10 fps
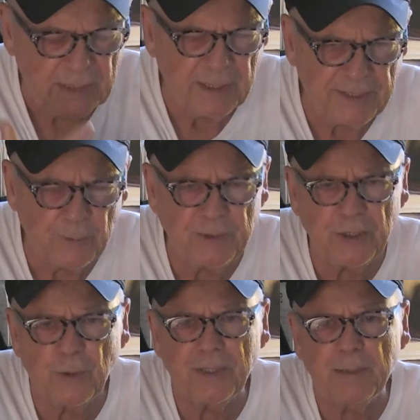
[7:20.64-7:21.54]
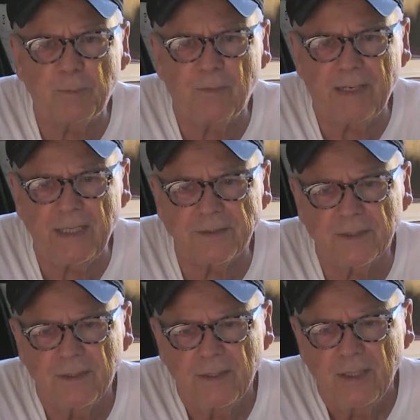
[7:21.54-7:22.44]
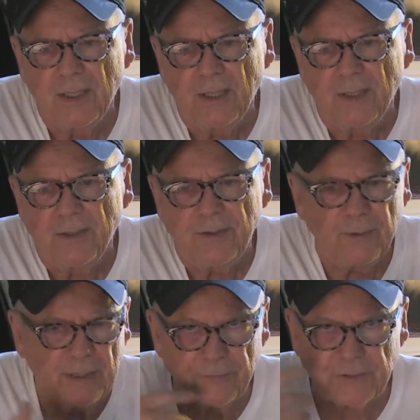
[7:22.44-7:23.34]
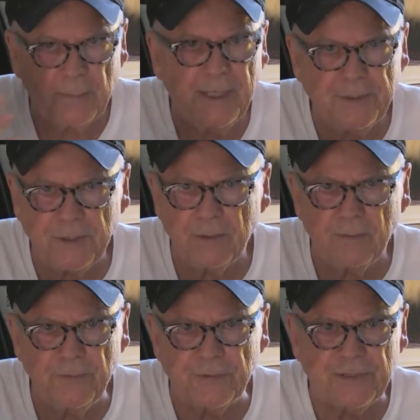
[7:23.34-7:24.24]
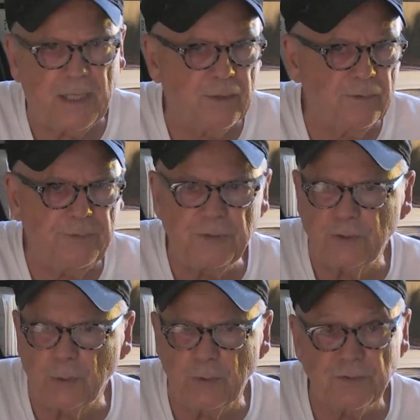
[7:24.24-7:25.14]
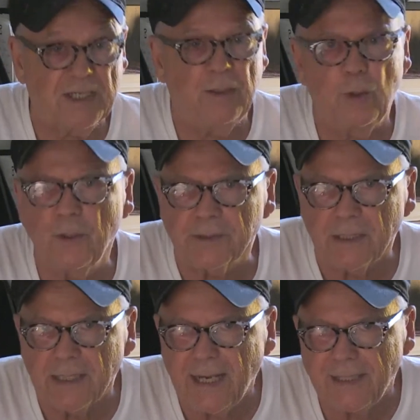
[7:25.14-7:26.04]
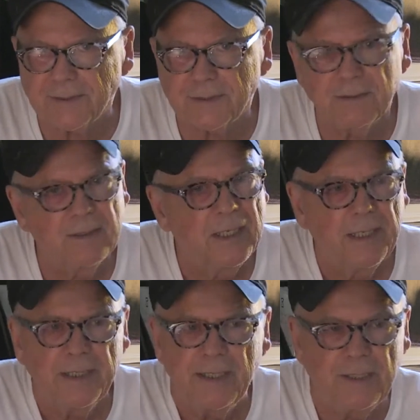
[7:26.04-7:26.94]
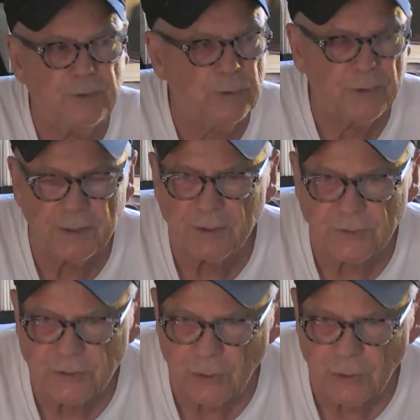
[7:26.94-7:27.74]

then when you go to improvise, you have some idea of the sound of these chords, how long they last. And as you heard in his